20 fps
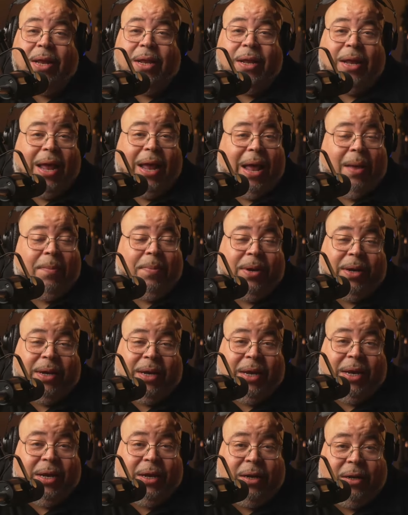I've been
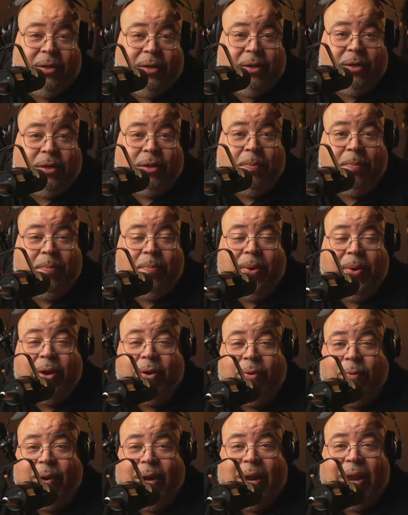needing some better
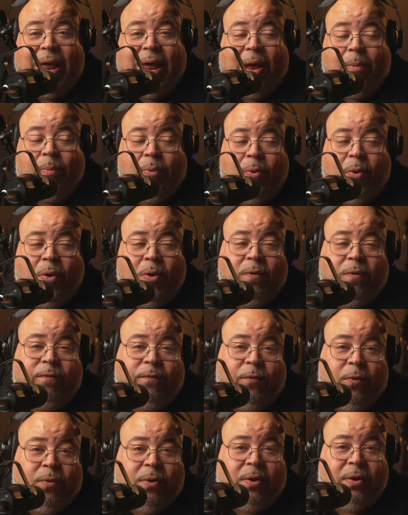reliable
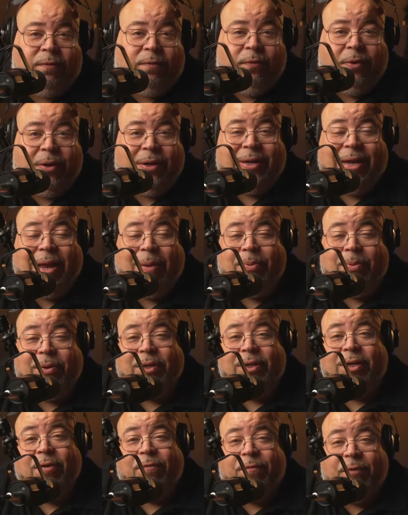autofocus for the type of
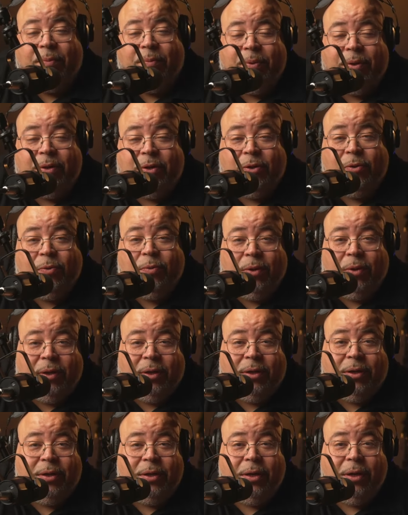stuff I've been shooting.
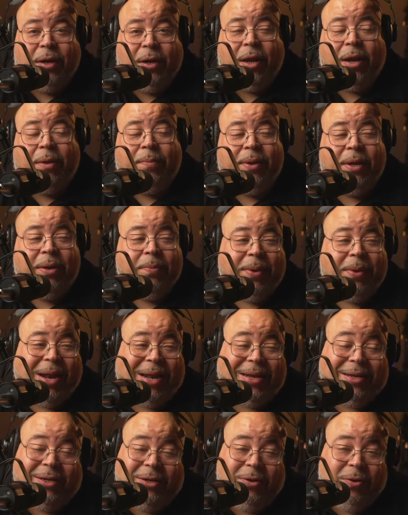You know what I mean? But I
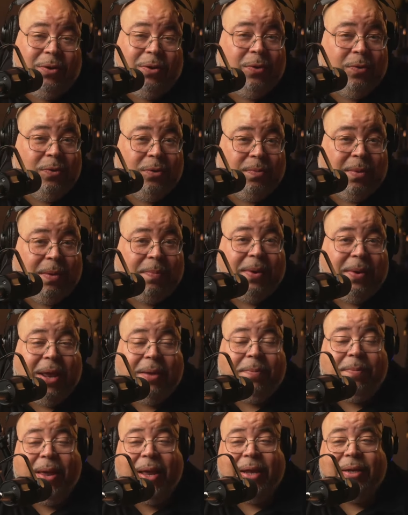still use my
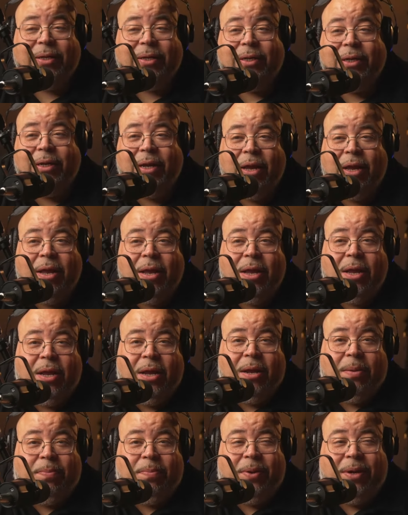Blackmagic,
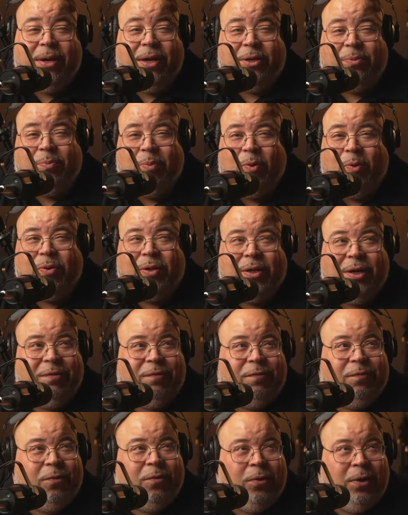but it's mostly
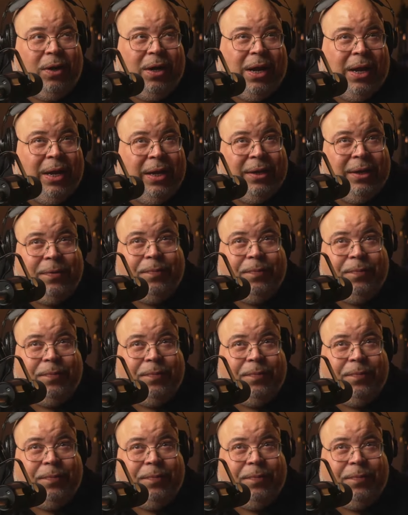for like